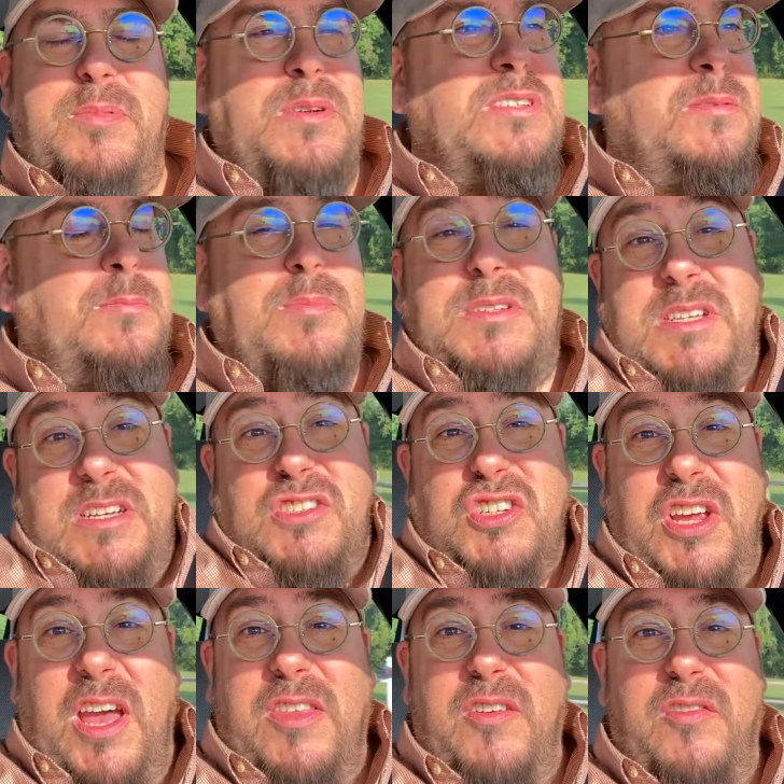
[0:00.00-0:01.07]

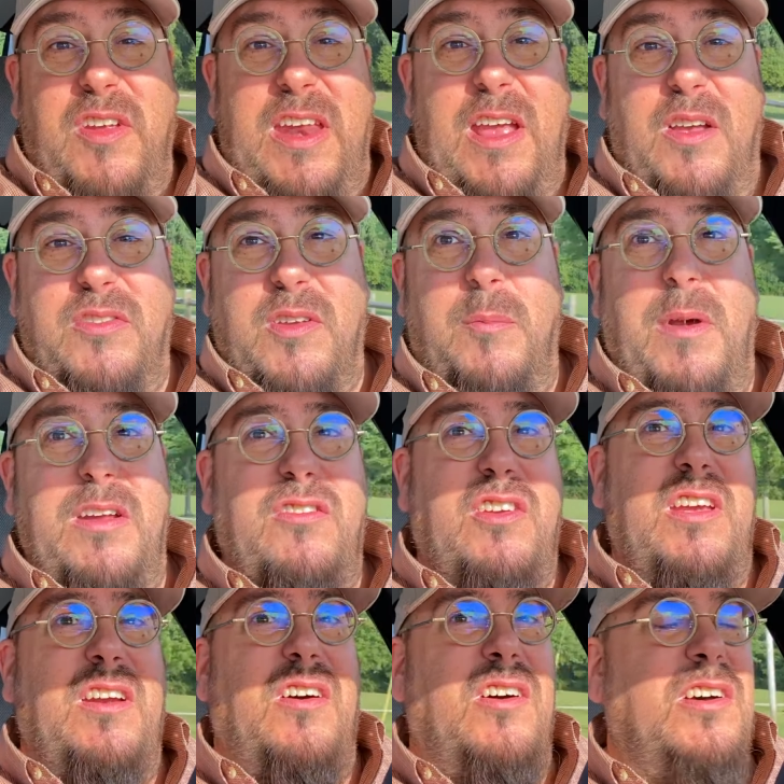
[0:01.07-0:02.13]
potentially other videos on my
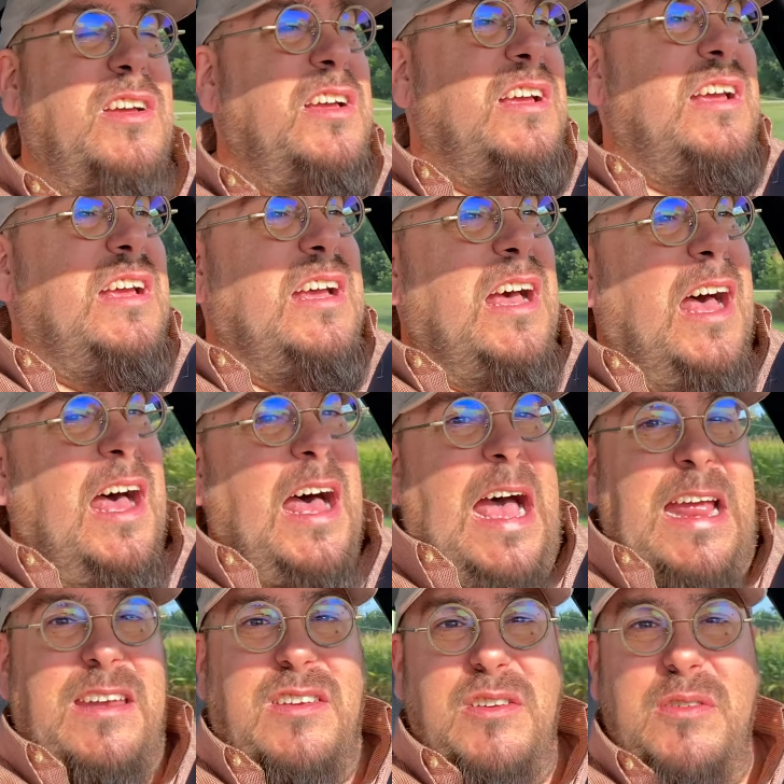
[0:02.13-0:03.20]
channel, uh,
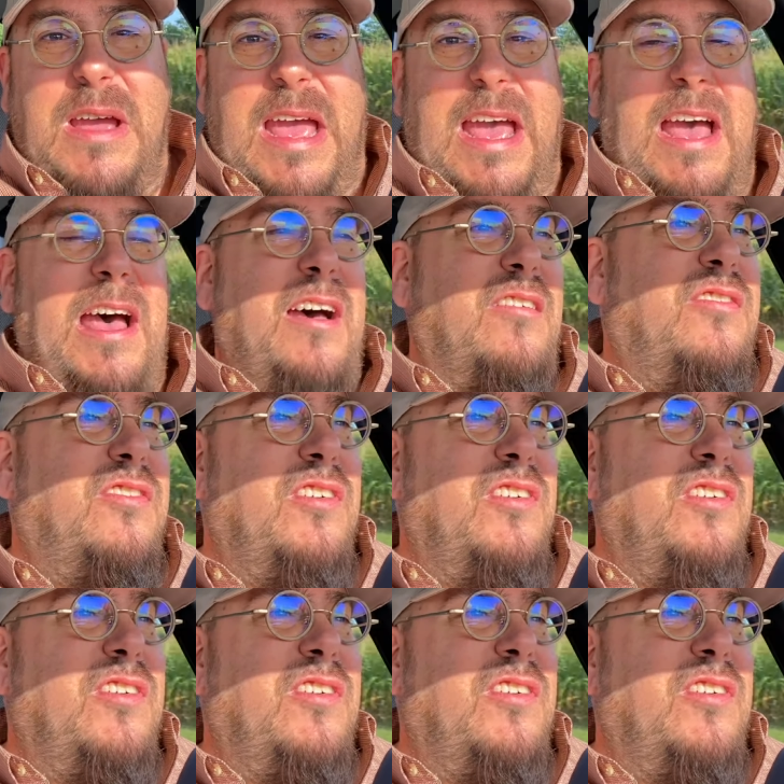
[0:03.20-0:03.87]
I do have